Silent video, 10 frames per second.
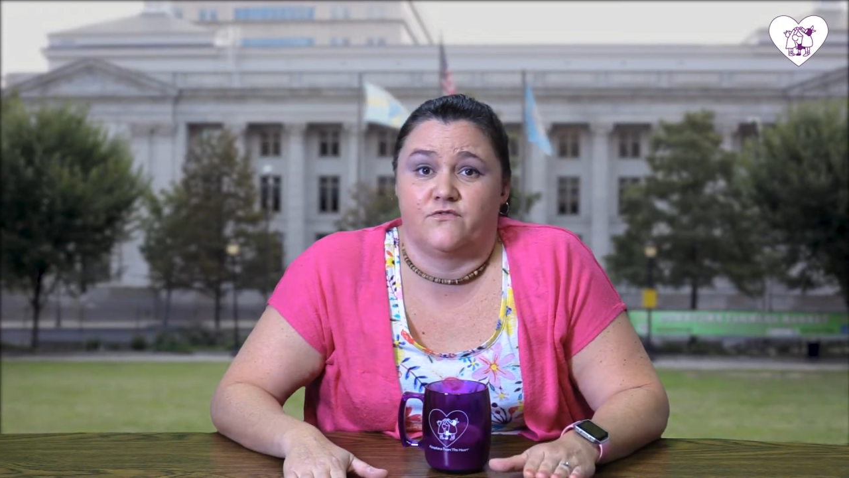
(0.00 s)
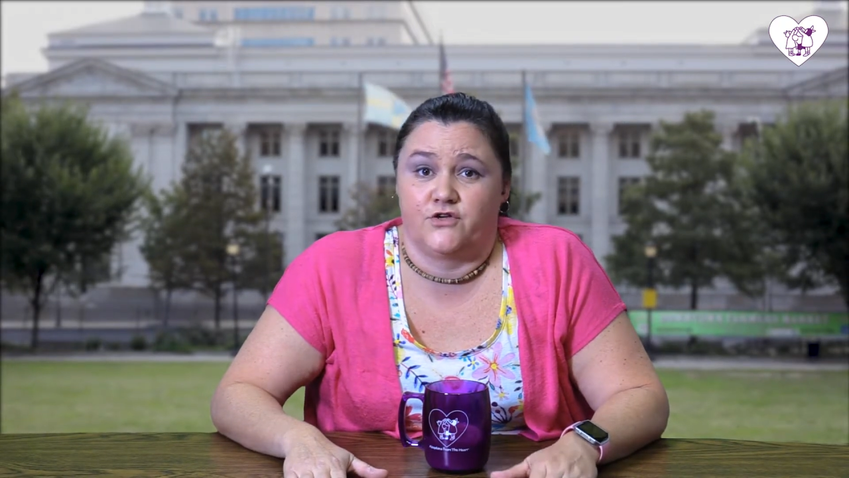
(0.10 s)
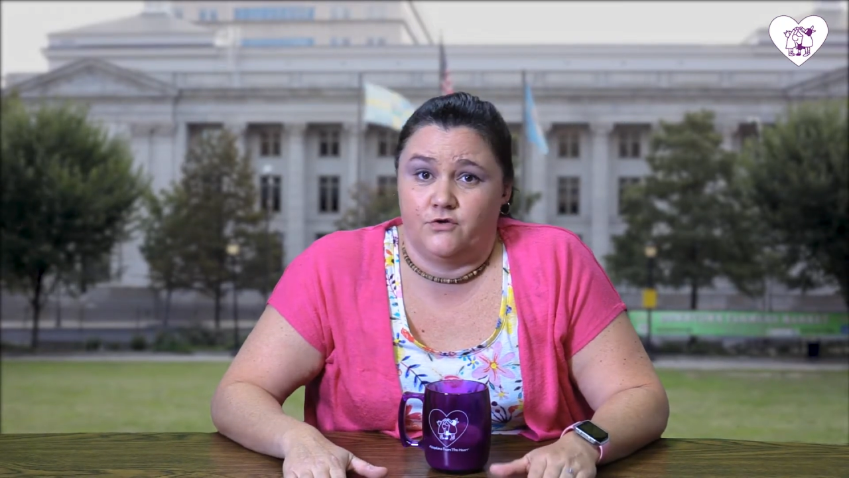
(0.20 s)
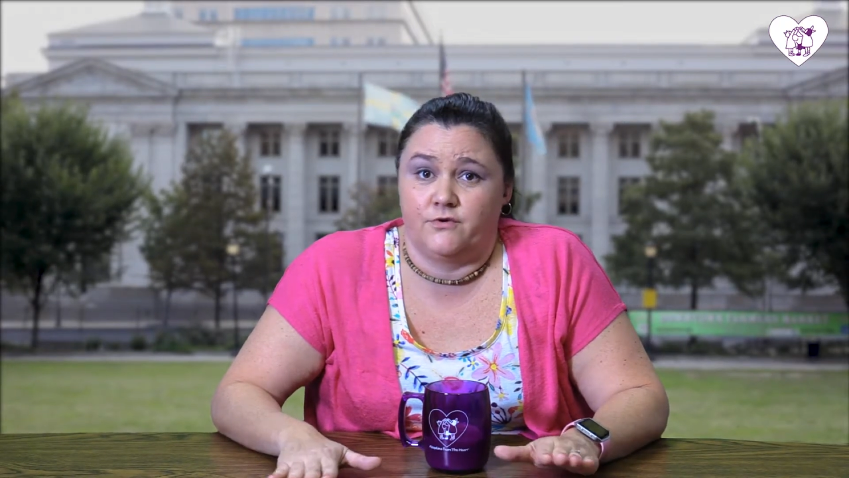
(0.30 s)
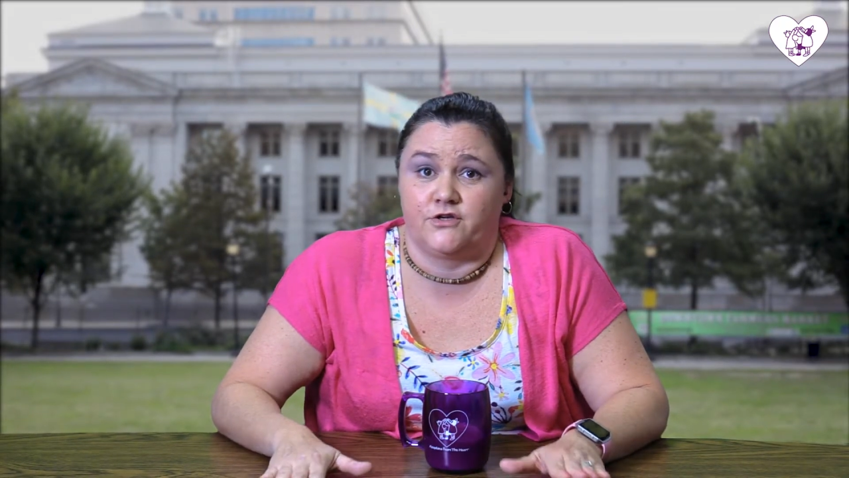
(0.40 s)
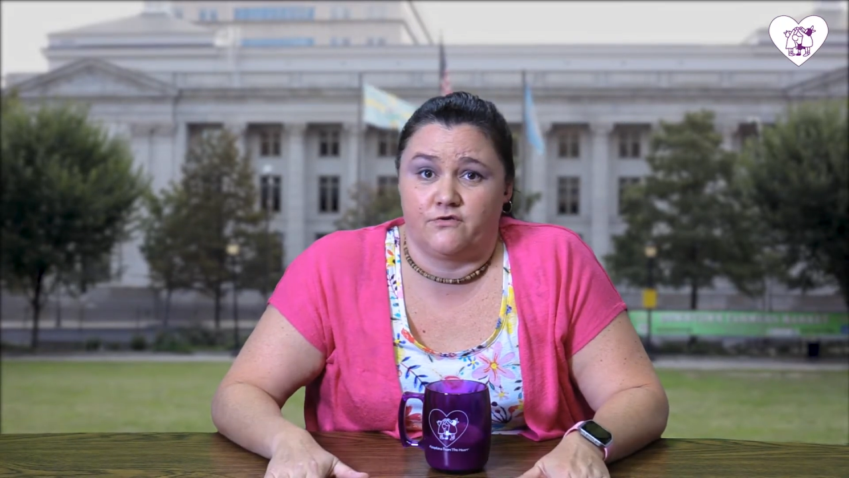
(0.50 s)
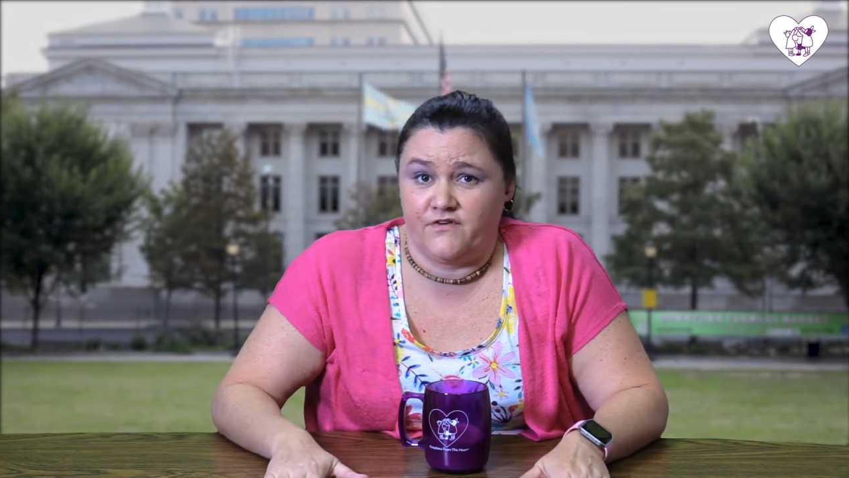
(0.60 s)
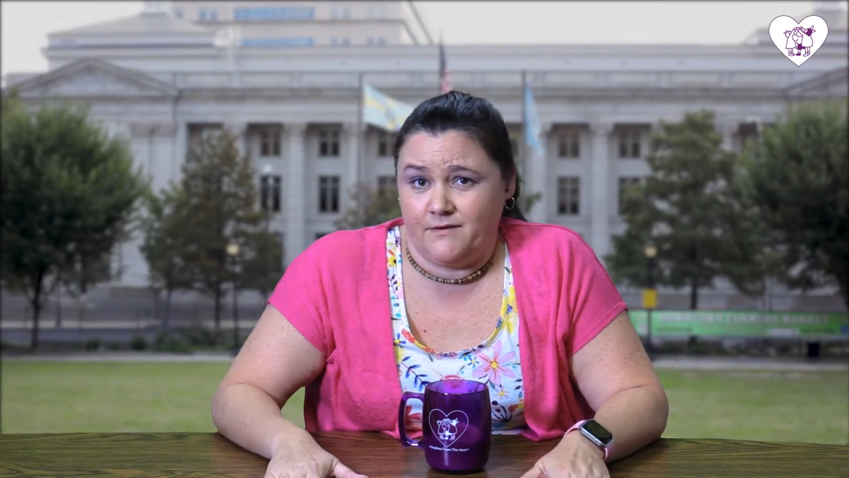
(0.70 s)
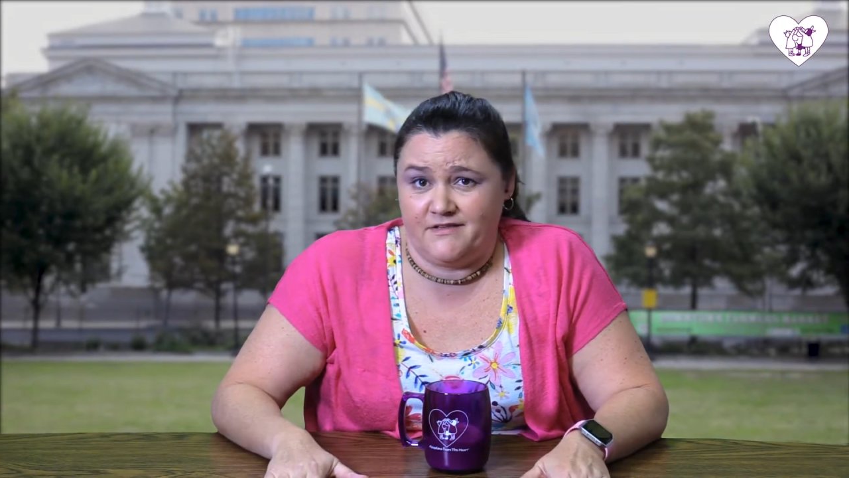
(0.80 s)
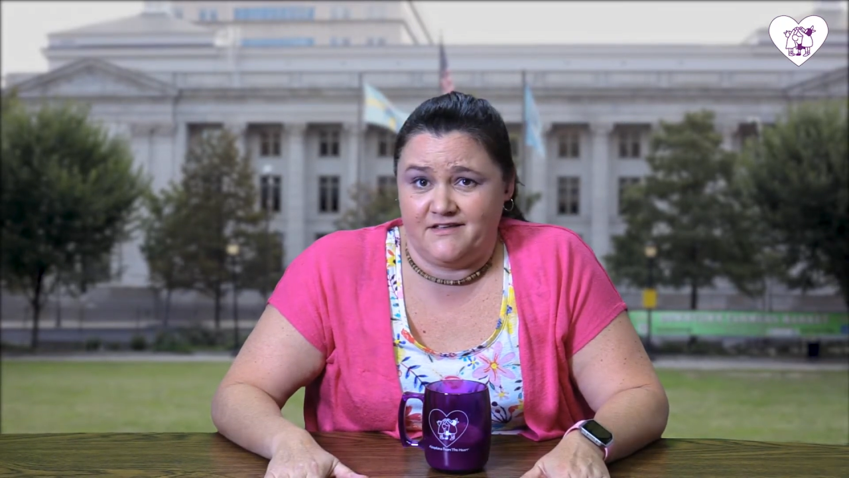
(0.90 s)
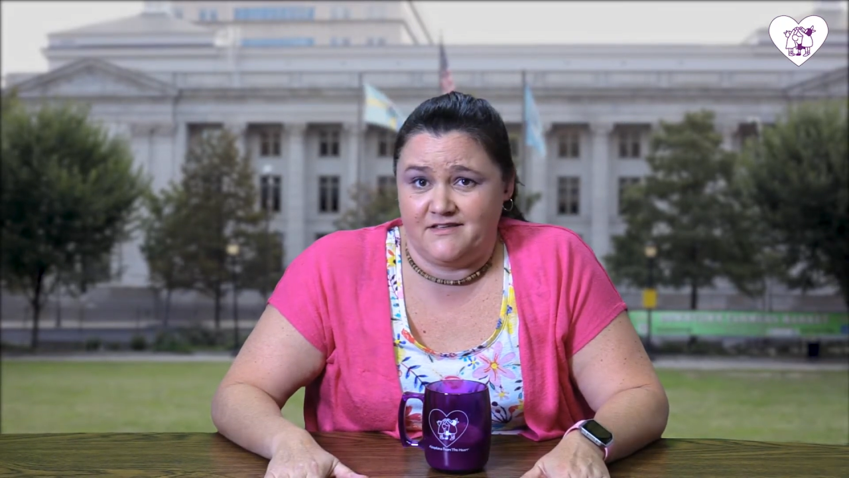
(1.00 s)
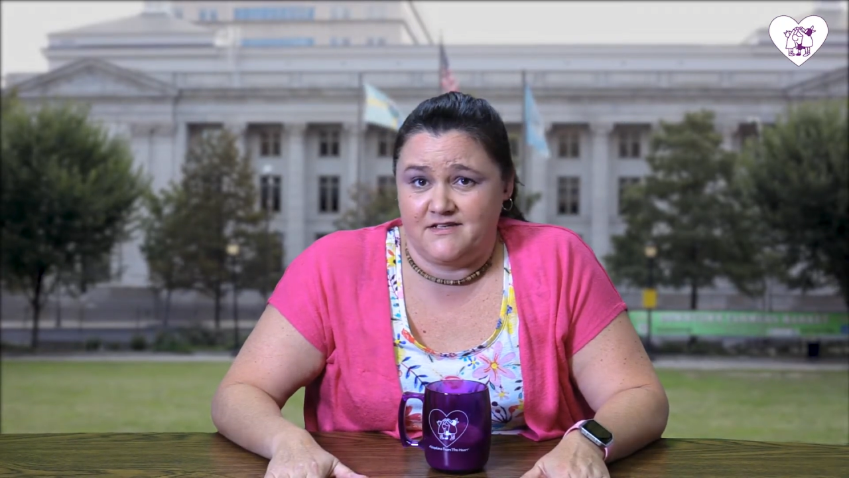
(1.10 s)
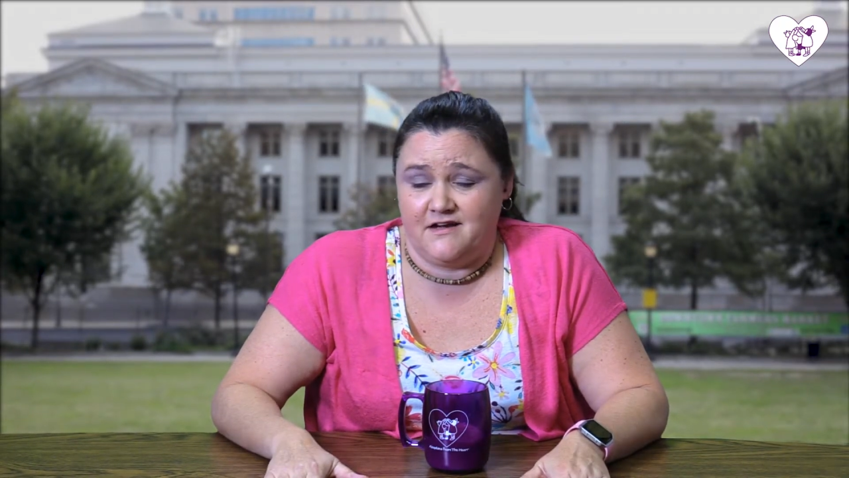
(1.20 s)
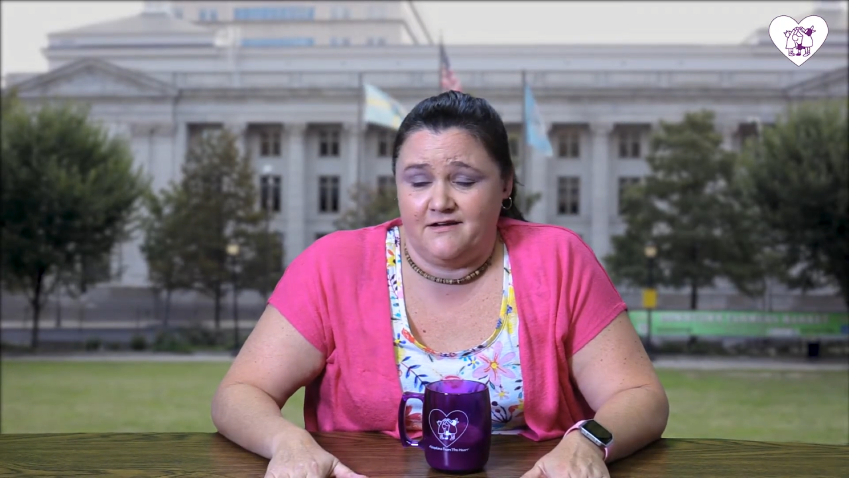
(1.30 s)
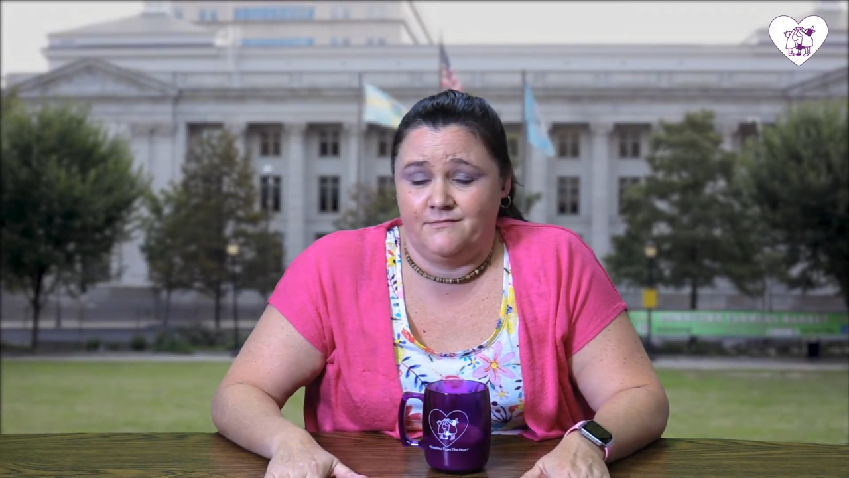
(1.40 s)
for you and your family at the
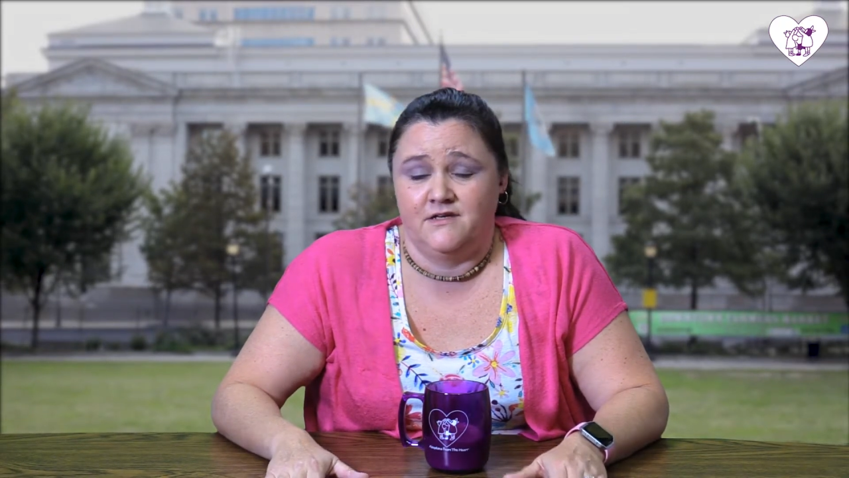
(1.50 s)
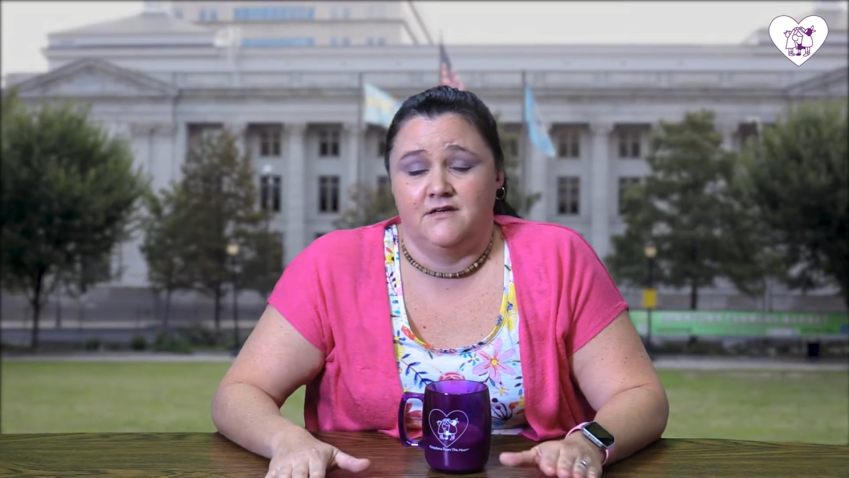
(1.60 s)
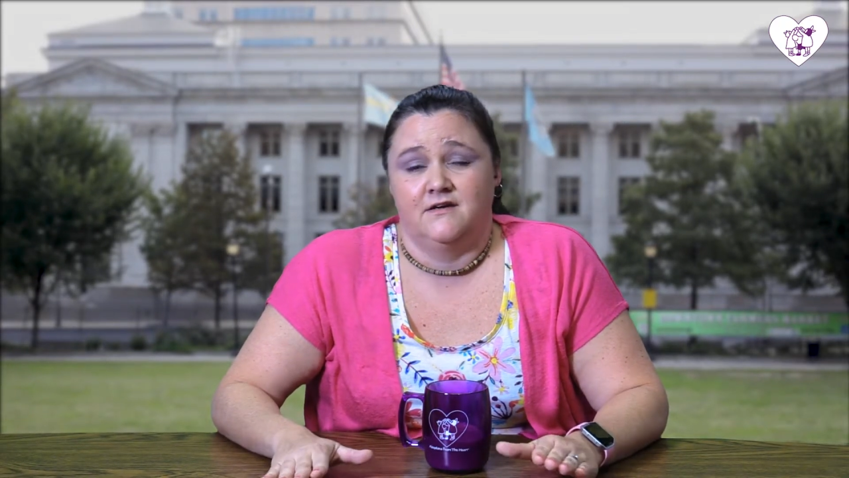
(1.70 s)
time.